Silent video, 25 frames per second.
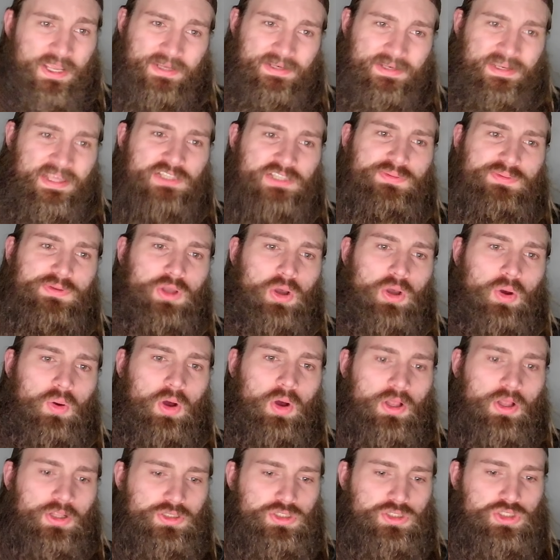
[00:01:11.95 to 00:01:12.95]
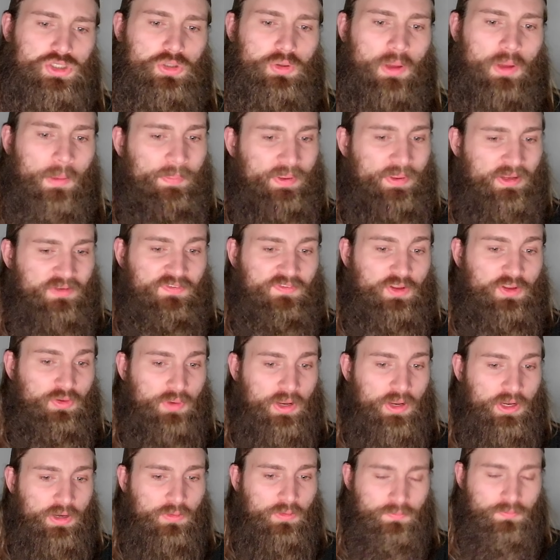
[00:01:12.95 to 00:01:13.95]
Next, we go on to, I picked
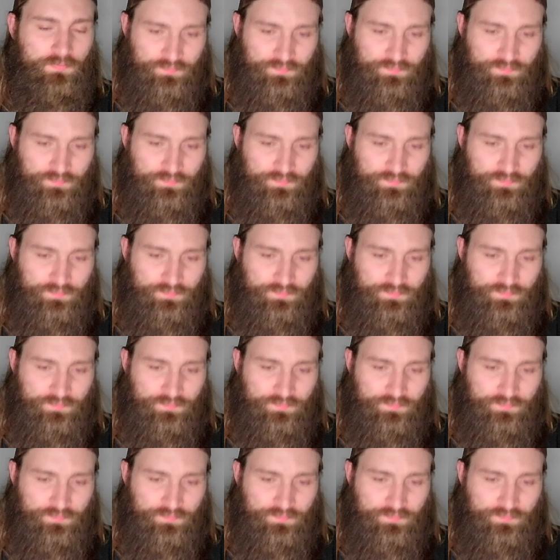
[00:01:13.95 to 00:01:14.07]
Figueiredo.